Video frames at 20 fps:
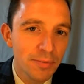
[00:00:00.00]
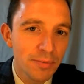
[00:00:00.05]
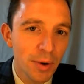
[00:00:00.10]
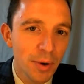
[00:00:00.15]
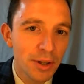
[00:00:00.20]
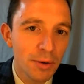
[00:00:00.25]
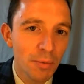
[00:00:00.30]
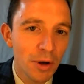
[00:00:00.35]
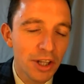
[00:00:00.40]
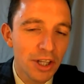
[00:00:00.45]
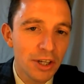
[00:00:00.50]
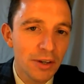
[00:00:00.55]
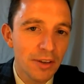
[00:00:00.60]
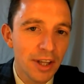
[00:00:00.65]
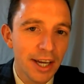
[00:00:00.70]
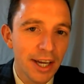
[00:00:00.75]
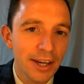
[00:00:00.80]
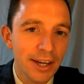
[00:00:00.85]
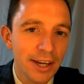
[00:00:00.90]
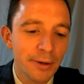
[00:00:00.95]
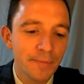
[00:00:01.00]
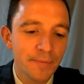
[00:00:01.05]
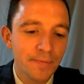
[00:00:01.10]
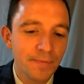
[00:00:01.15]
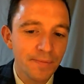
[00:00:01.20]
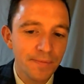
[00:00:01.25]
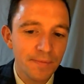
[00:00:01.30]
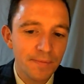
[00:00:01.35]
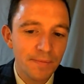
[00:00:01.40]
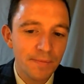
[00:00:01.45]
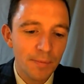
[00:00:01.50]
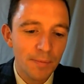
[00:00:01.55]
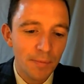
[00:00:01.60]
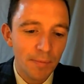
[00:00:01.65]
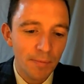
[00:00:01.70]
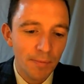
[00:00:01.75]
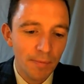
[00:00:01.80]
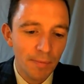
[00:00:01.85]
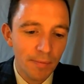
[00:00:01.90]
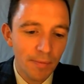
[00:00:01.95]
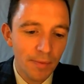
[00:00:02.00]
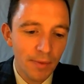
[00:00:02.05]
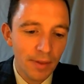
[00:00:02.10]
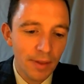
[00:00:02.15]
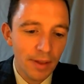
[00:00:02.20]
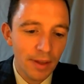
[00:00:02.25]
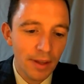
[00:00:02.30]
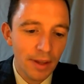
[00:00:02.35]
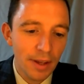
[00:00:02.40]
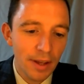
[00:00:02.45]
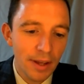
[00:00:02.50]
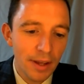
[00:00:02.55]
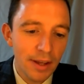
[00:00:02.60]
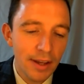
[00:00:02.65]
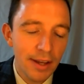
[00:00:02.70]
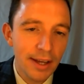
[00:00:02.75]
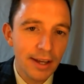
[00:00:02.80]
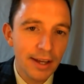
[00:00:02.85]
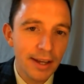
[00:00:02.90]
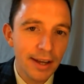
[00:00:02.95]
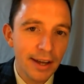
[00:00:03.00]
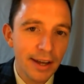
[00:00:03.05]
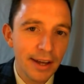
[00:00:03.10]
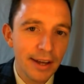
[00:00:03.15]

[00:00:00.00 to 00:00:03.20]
What What do you think? I uh,